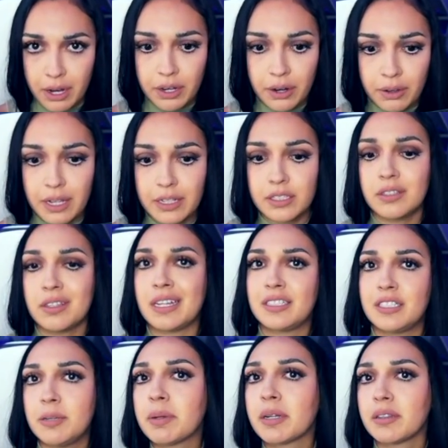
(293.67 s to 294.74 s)
That's
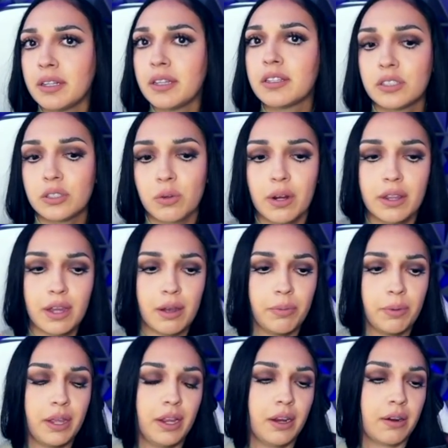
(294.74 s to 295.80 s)
typically the story that
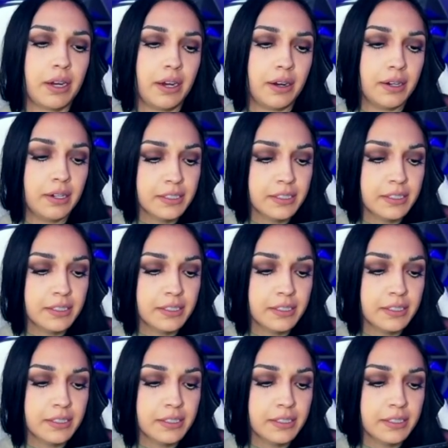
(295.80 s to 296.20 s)
we hear here.